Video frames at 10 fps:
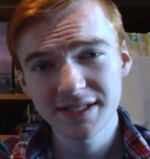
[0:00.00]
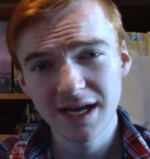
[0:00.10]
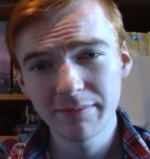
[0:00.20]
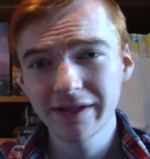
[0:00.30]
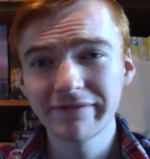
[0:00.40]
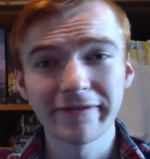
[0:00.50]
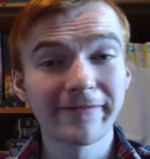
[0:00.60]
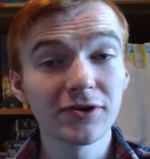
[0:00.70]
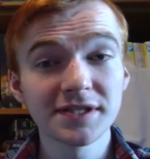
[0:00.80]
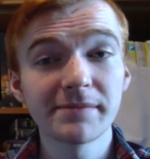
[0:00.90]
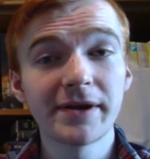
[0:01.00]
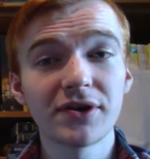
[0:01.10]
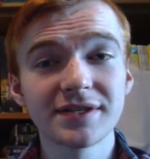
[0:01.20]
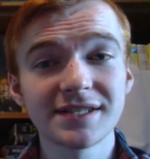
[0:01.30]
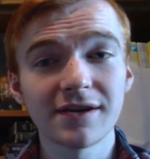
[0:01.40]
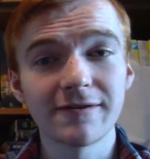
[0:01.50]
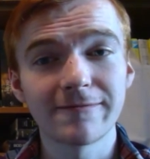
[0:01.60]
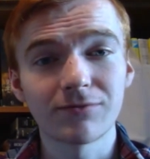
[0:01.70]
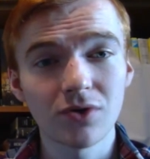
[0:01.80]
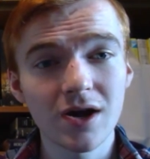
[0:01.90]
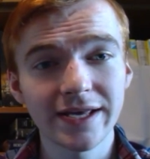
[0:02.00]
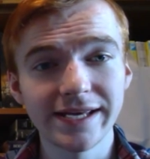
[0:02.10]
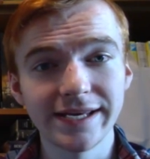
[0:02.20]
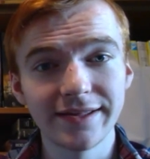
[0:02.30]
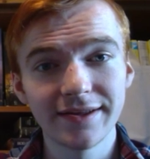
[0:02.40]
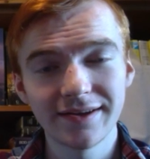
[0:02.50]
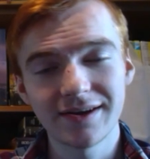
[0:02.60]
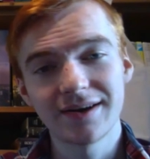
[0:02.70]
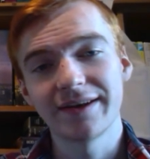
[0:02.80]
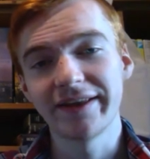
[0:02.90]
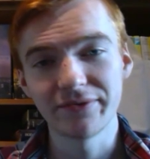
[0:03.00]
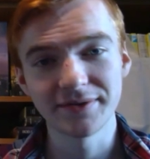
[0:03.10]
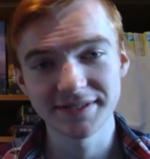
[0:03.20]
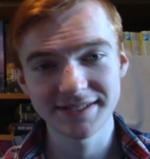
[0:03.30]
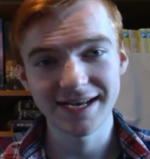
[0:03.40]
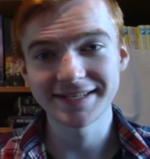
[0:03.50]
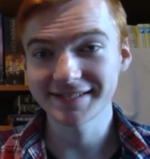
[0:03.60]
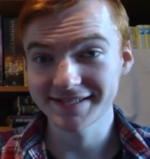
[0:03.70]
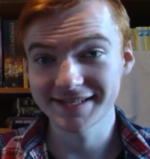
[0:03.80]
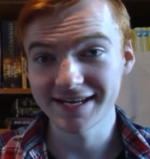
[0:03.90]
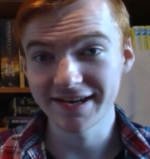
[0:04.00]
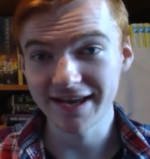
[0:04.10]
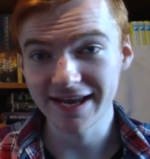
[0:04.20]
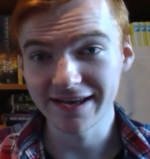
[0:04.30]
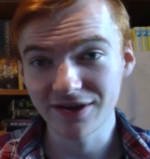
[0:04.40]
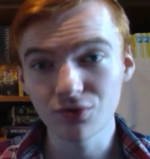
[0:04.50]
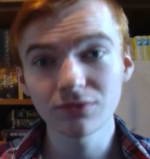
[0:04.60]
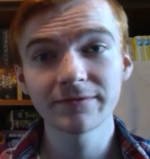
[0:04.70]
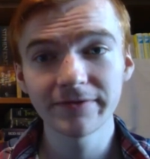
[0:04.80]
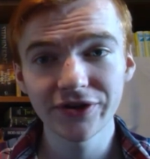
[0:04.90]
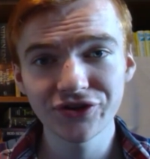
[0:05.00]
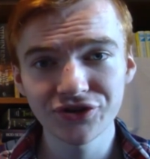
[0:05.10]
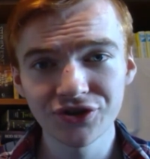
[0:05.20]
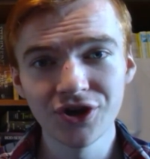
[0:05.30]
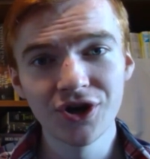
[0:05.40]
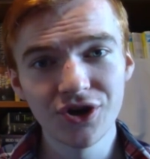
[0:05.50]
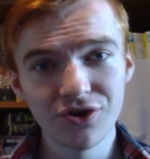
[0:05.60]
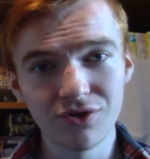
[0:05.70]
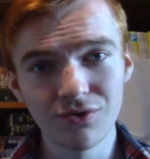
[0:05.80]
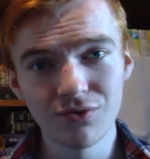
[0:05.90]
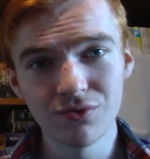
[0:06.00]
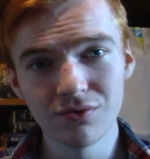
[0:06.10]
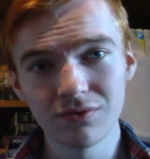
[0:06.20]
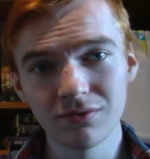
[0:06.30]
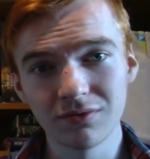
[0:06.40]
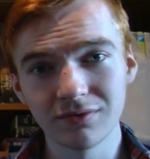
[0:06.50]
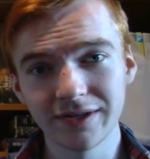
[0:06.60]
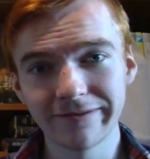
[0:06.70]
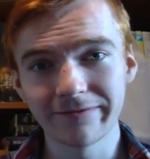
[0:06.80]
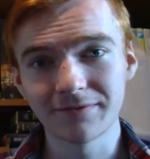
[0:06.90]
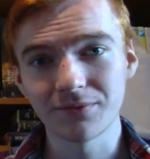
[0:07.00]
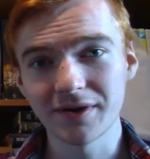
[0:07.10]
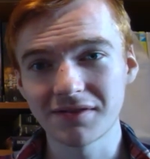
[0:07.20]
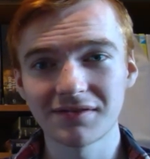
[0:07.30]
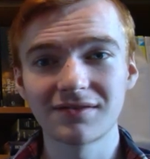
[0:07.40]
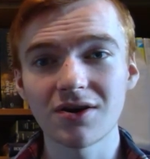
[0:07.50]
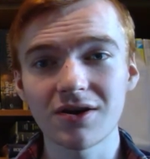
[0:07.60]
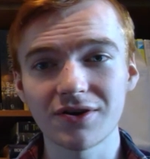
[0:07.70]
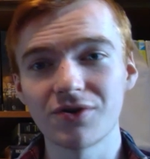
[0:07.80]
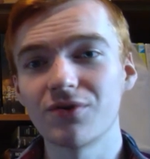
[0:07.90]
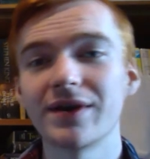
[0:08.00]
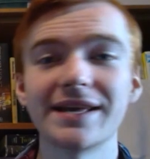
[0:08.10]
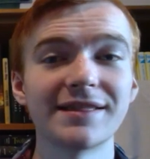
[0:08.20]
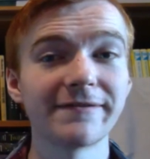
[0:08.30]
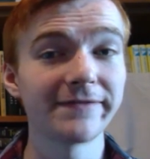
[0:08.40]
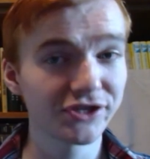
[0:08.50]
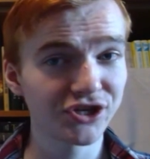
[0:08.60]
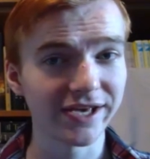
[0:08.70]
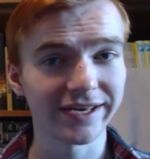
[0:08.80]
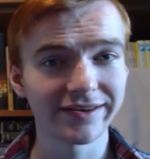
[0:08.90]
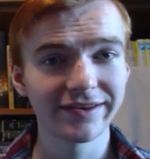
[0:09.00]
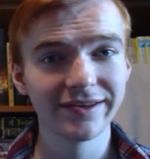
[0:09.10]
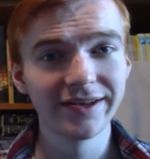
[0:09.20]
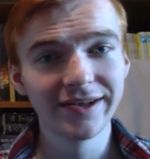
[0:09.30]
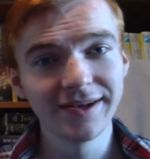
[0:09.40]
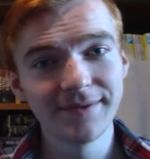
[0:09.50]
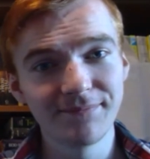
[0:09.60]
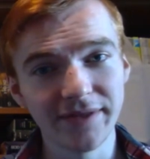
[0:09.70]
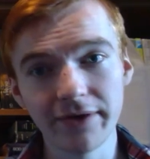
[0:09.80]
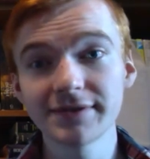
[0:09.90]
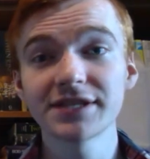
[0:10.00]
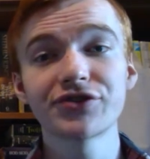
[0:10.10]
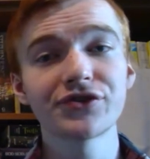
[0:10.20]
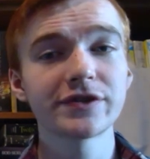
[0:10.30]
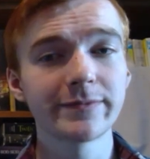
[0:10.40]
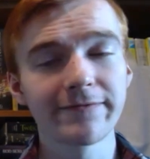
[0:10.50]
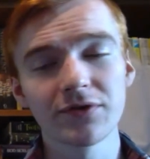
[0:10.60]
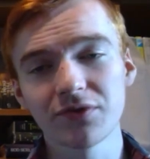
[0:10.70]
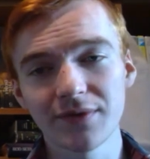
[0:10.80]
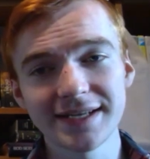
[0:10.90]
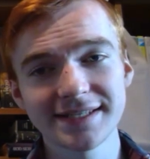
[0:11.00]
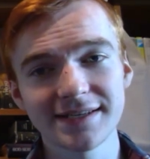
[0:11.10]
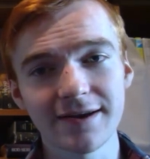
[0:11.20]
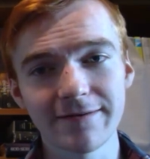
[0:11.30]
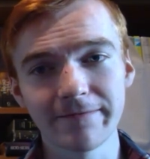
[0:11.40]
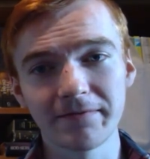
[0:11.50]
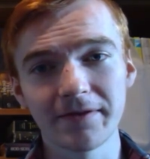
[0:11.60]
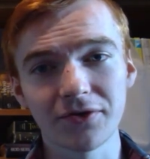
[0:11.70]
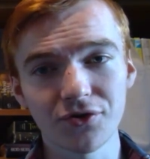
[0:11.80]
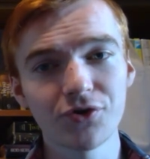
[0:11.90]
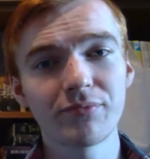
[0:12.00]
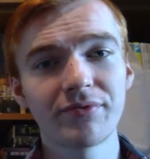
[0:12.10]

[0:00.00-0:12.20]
I believe, the first appearance of Rocky. He was, as I said, a goldfish who lived with Taco in the fish tank. He was introduced before the rest of the group.